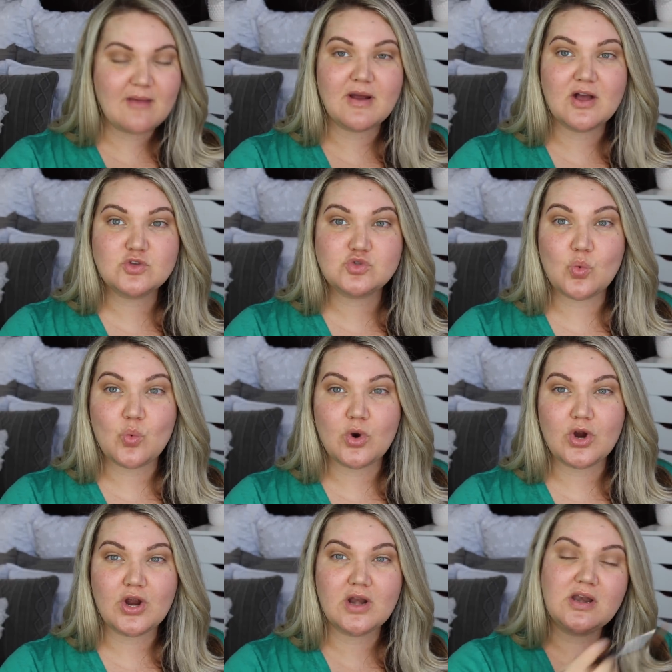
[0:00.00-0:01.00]
eyebrows
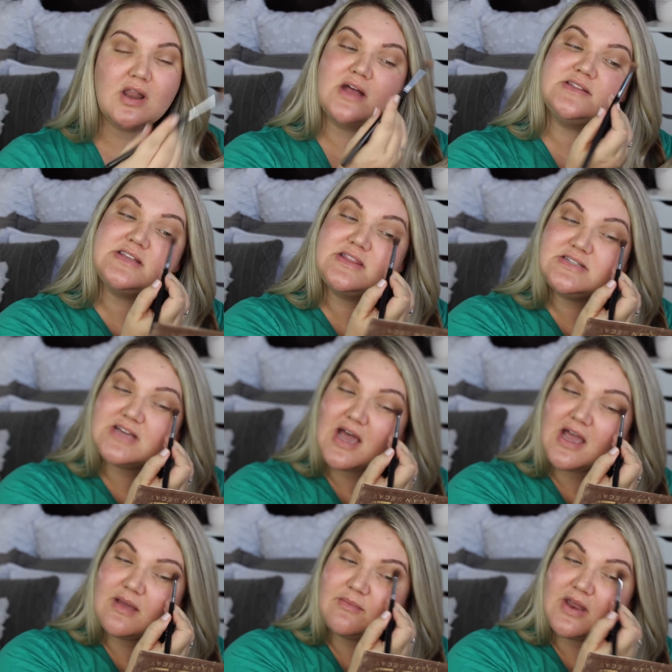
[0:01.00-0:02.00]
were nuts at the
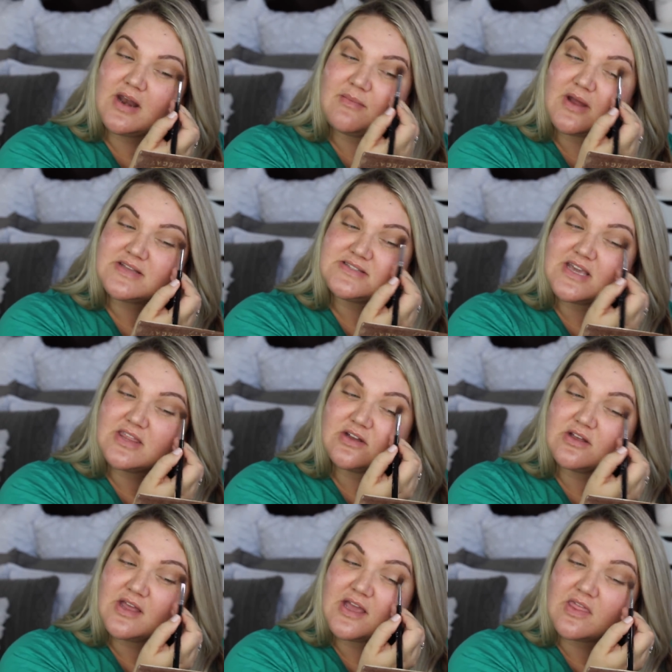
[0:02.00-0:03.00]
time and I'm not saying
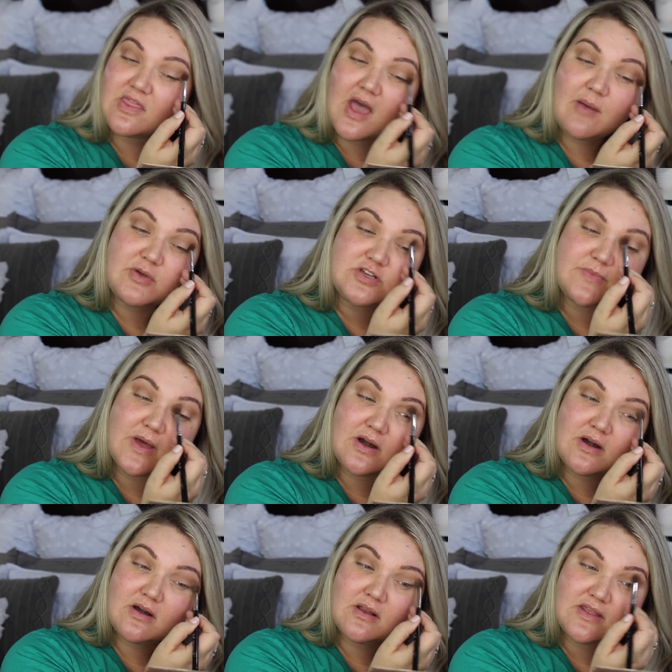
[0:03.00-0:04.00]
they're like that much
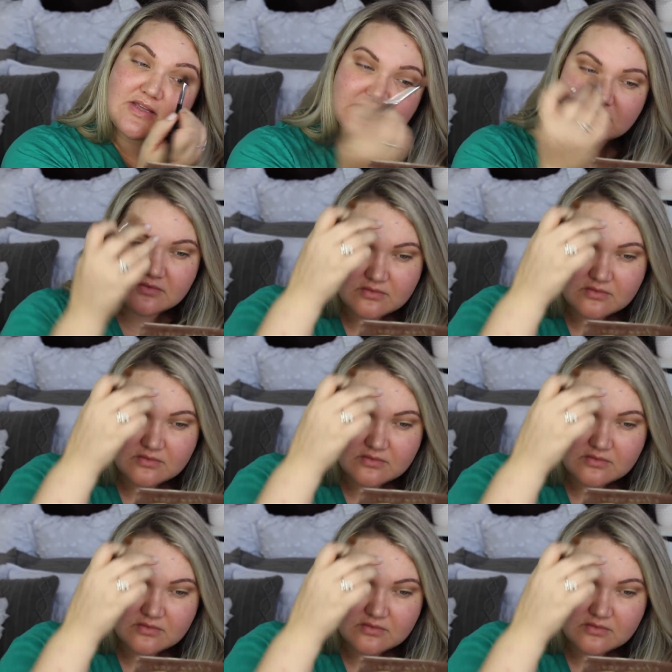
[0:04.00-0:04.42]
better the